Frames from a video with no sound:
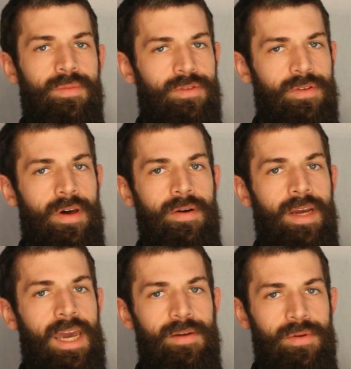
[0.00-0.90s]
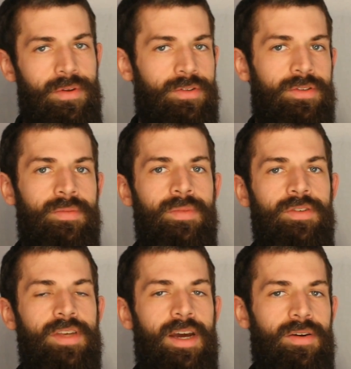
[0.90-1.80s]
slaughtering animals in
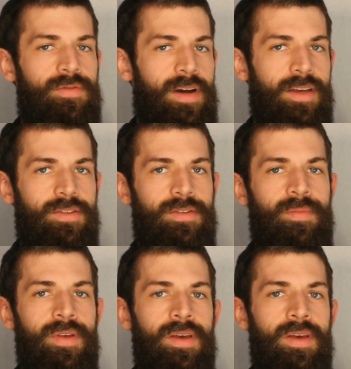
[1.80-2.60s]
sacrifice.